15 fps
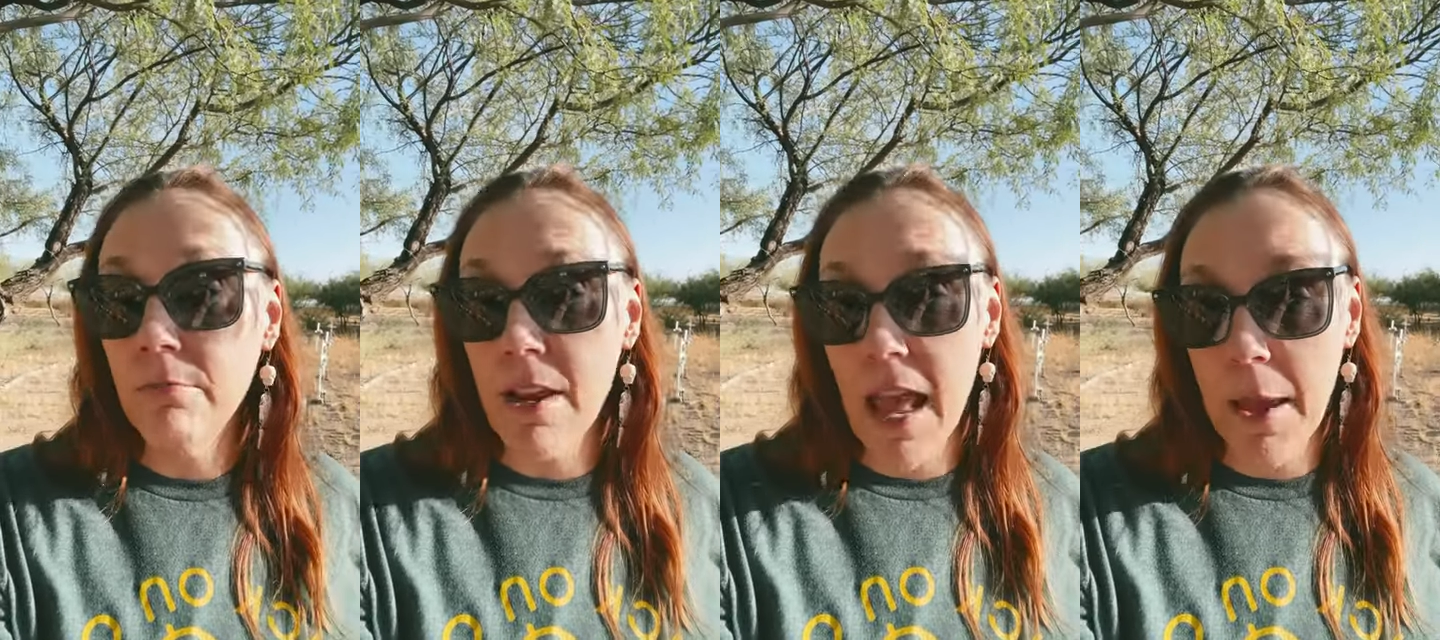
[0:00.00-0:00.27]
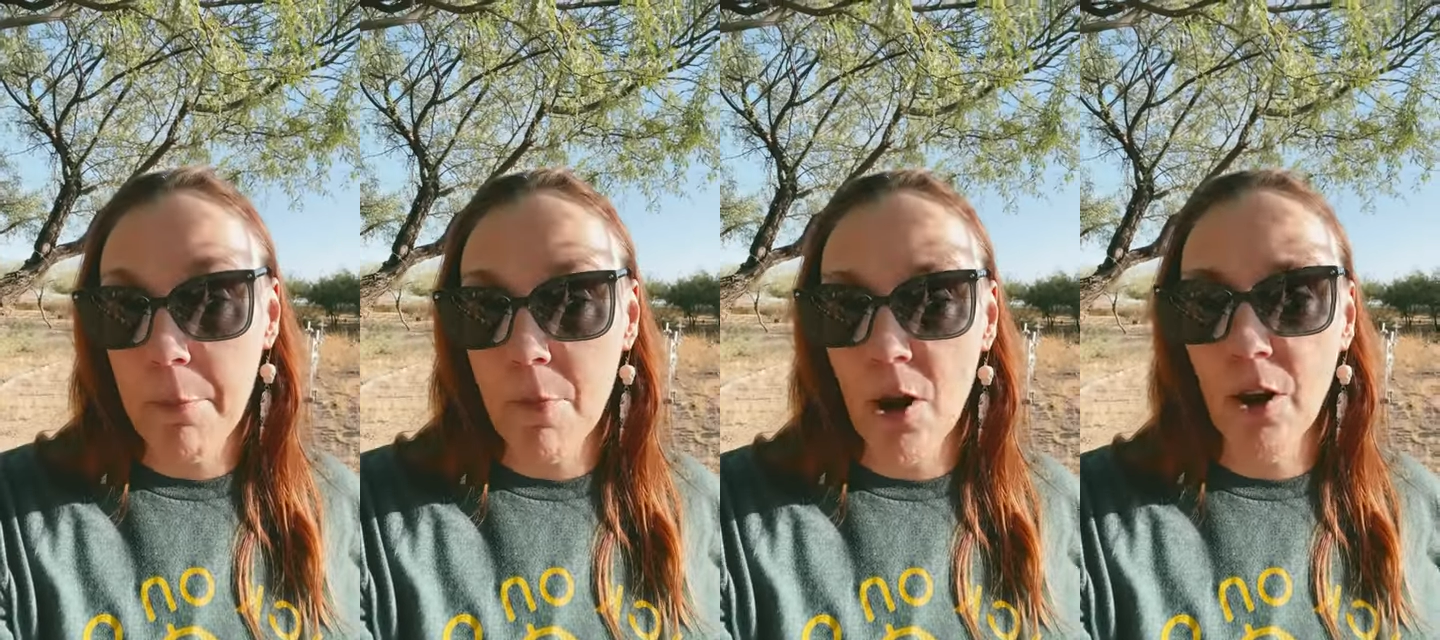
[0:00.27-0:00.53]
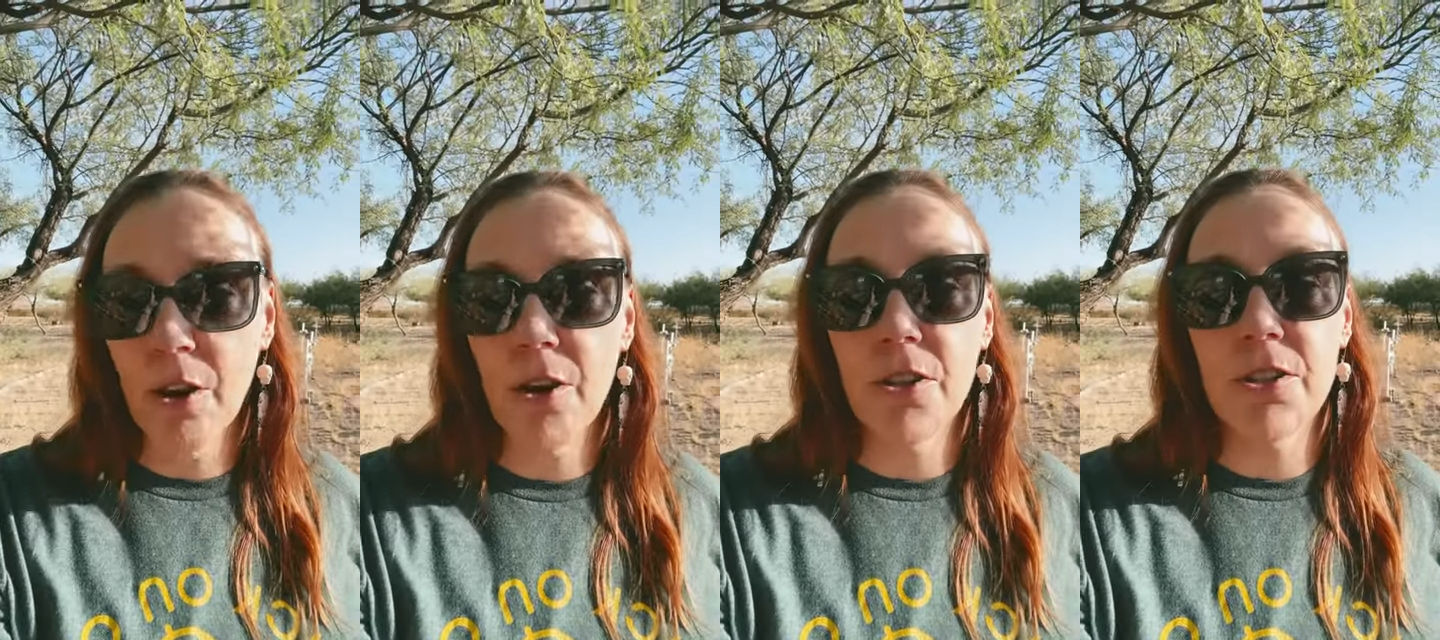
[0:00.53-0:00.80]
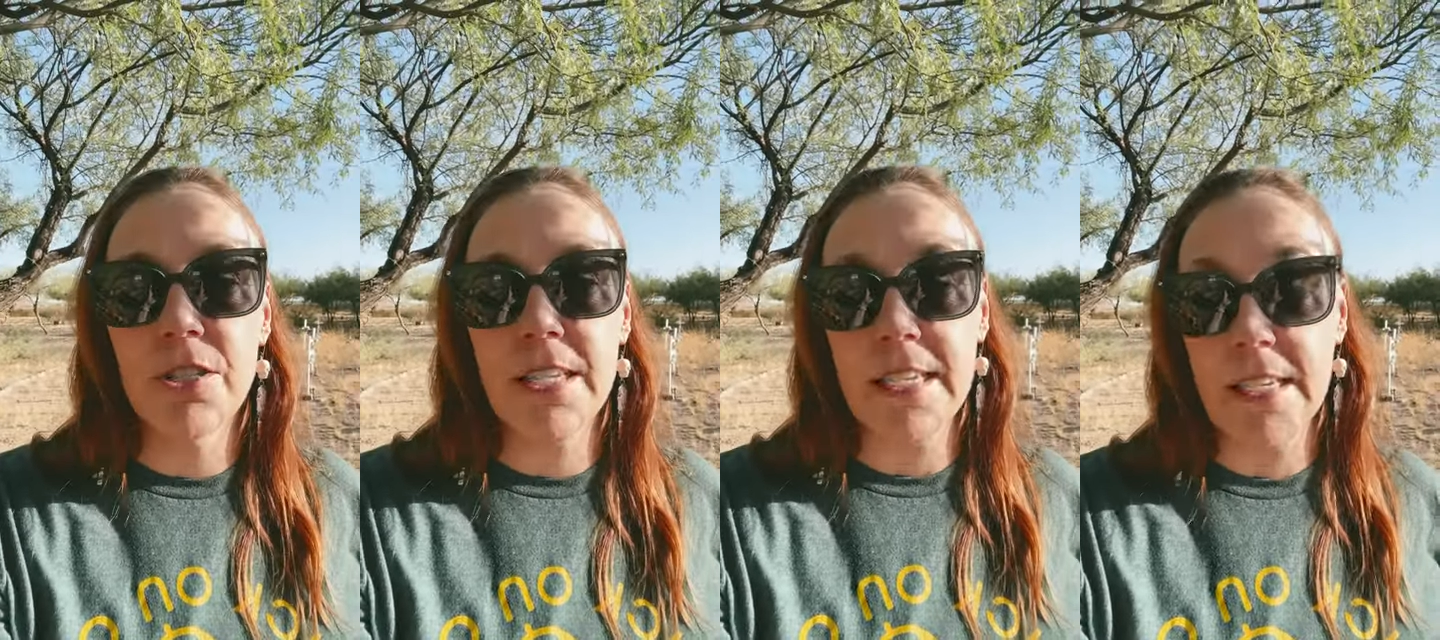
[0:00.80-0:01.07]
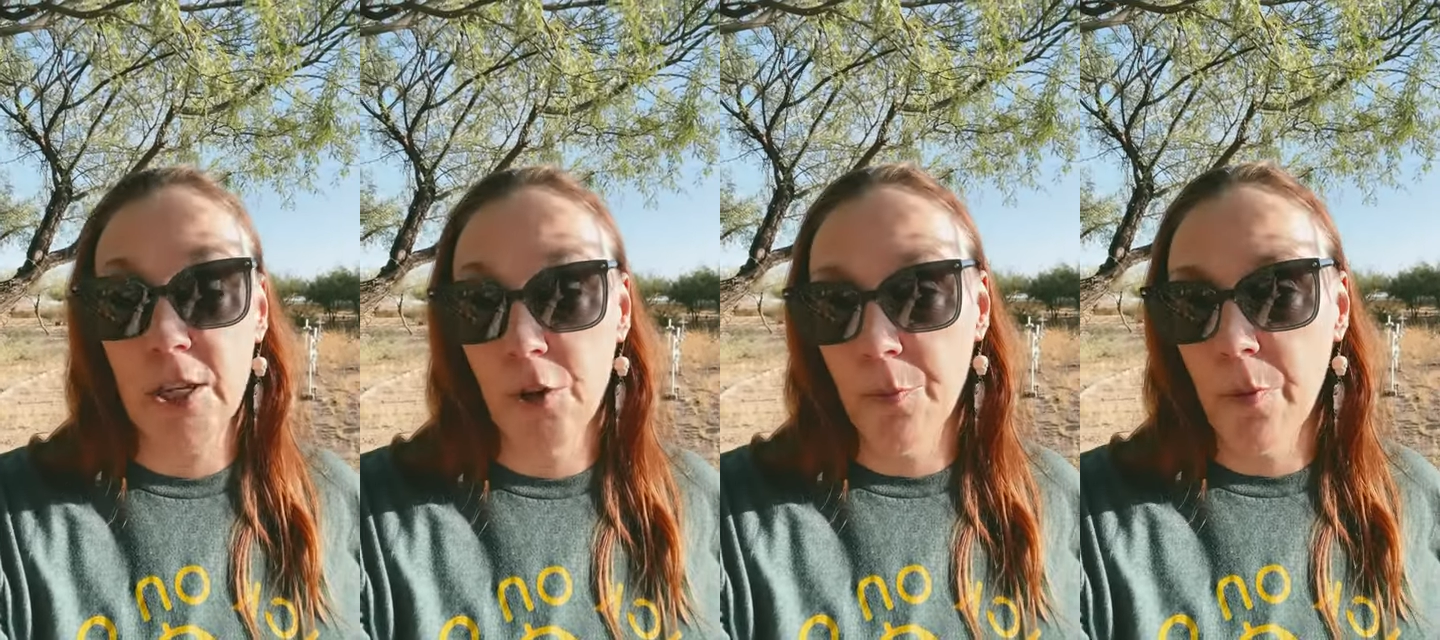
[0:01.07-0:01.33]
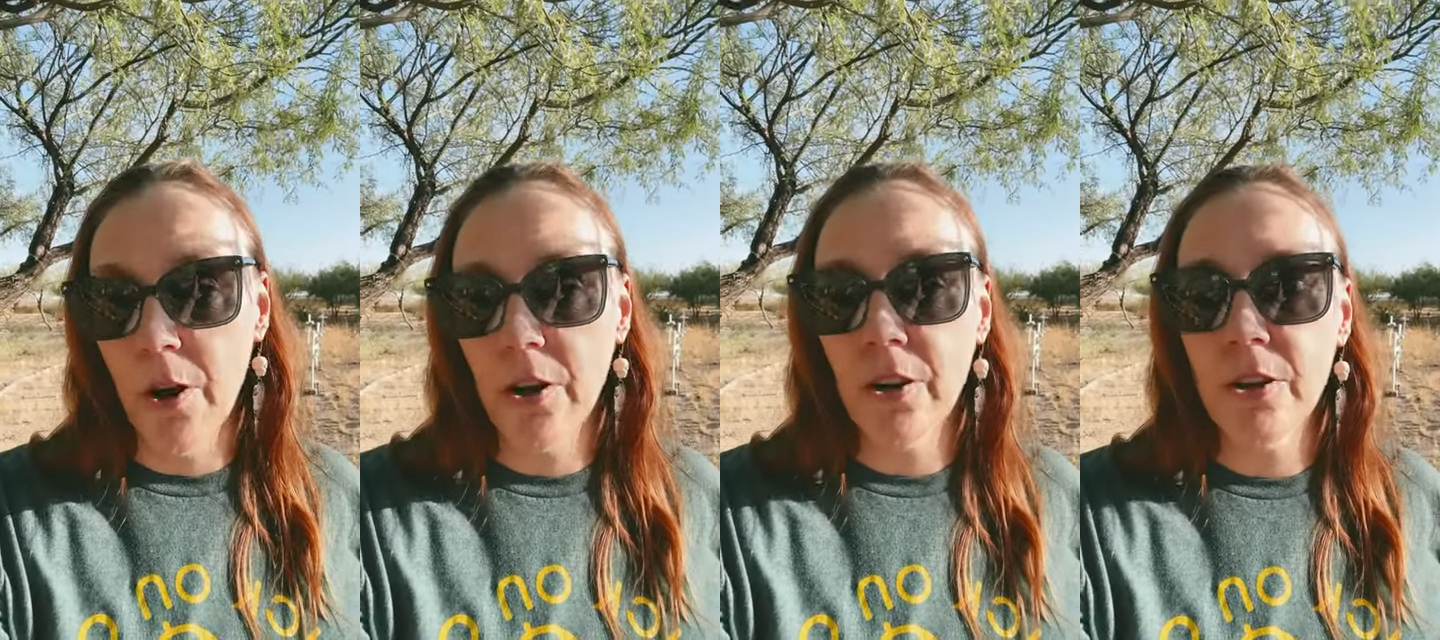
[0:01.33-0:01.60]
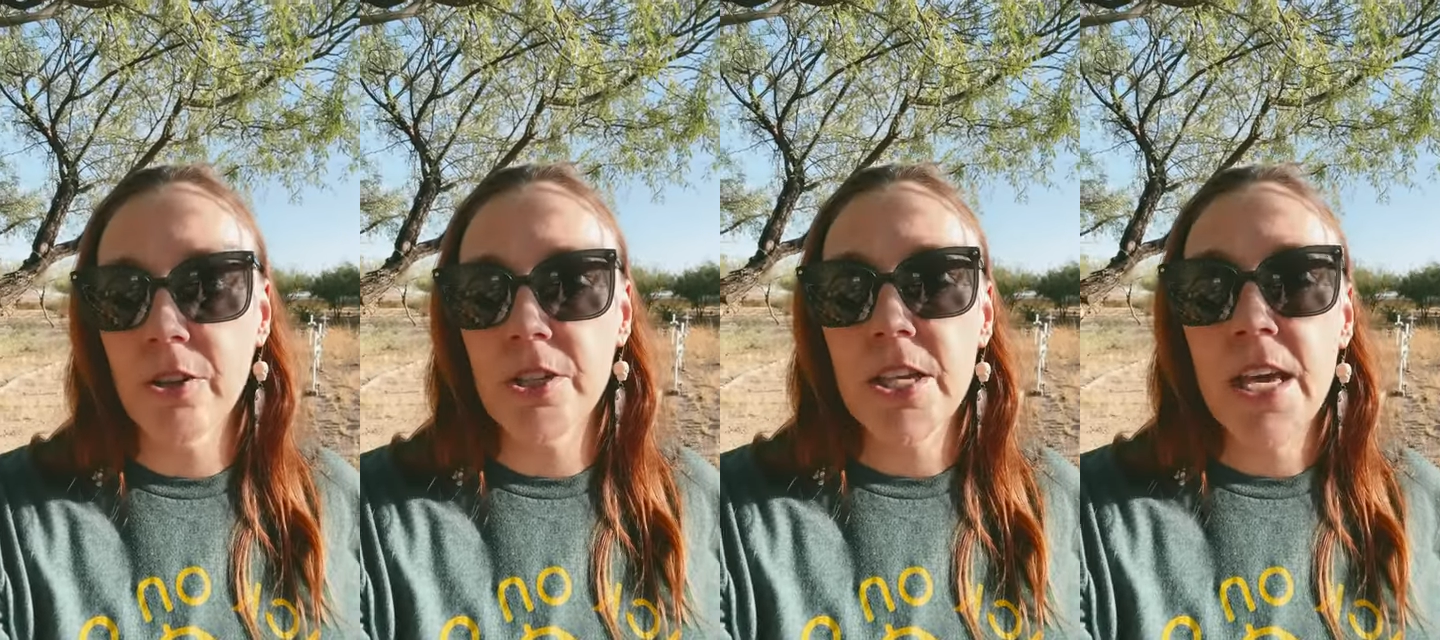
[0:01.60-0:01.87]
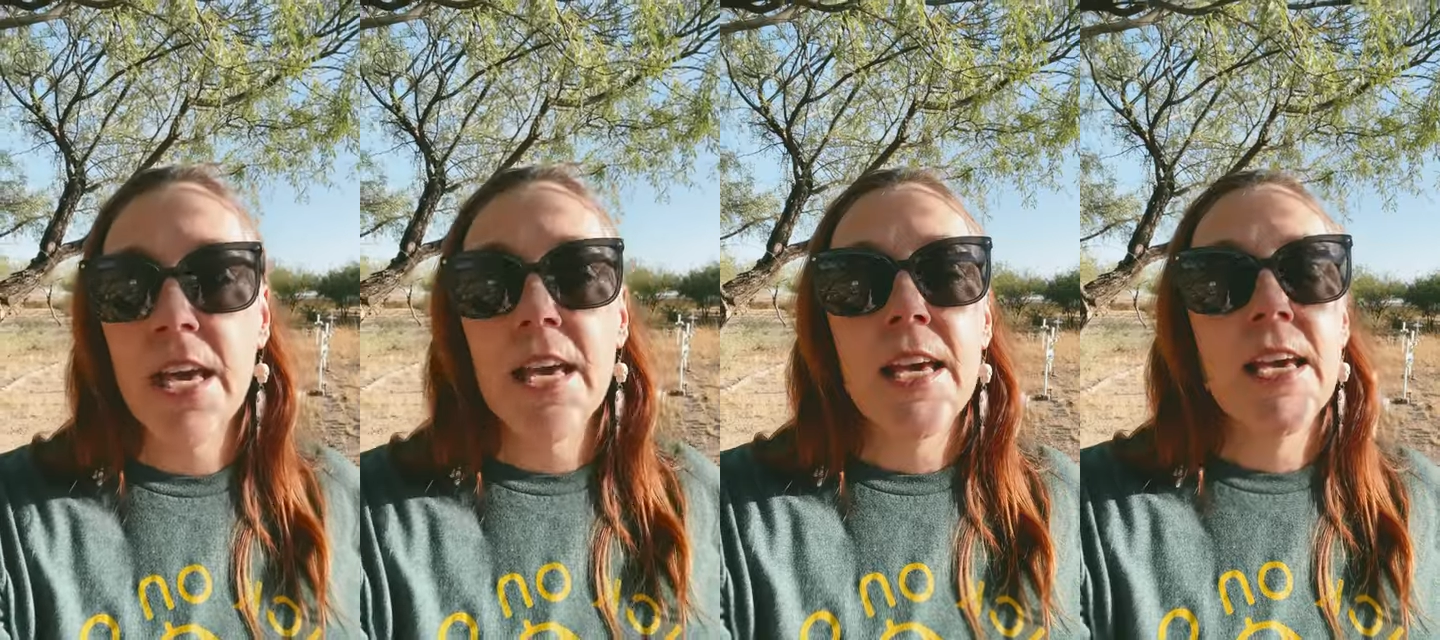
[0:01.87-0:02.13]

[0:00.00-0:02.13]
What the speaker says: name markers and year markers.